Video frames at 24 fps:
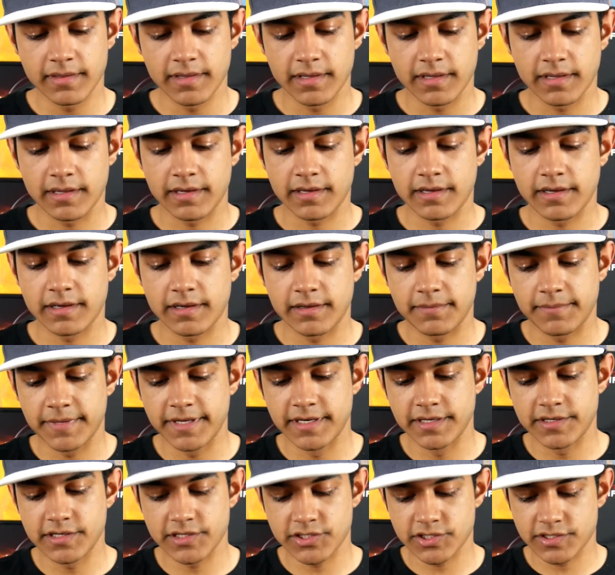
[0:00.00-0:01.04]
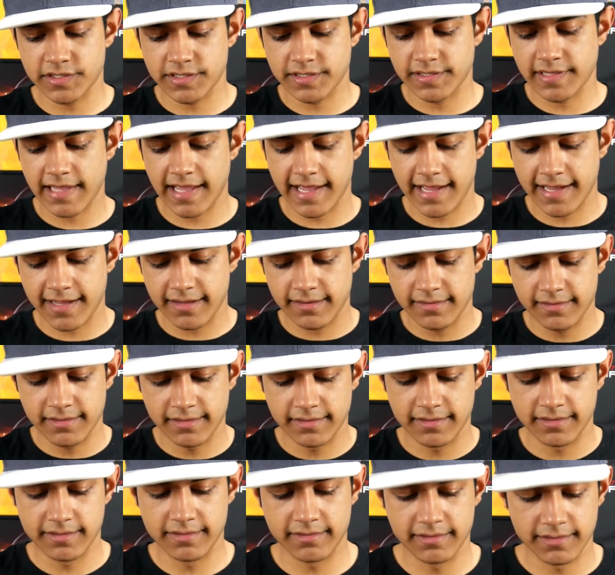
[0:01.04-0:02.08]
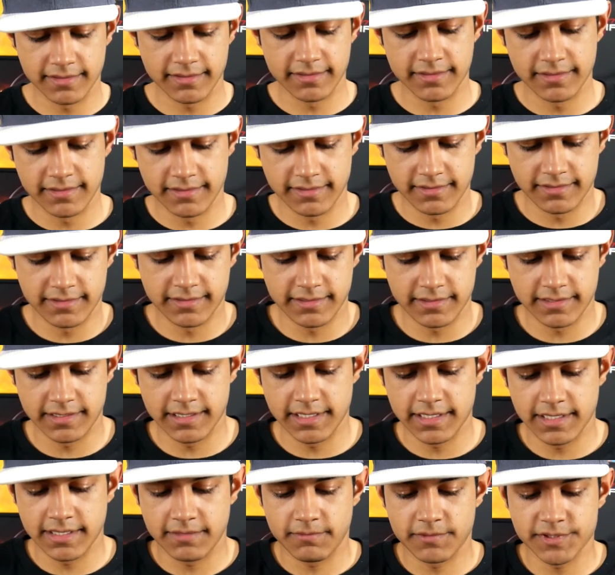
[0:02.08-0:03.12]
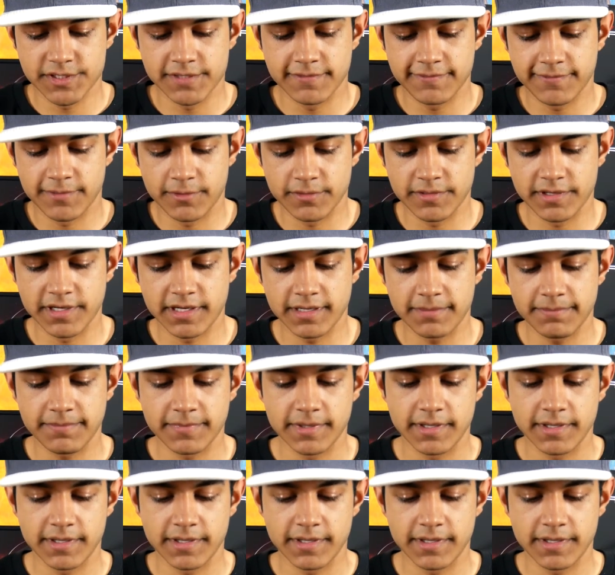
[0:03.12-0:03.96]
In addition to that, once you fold it up,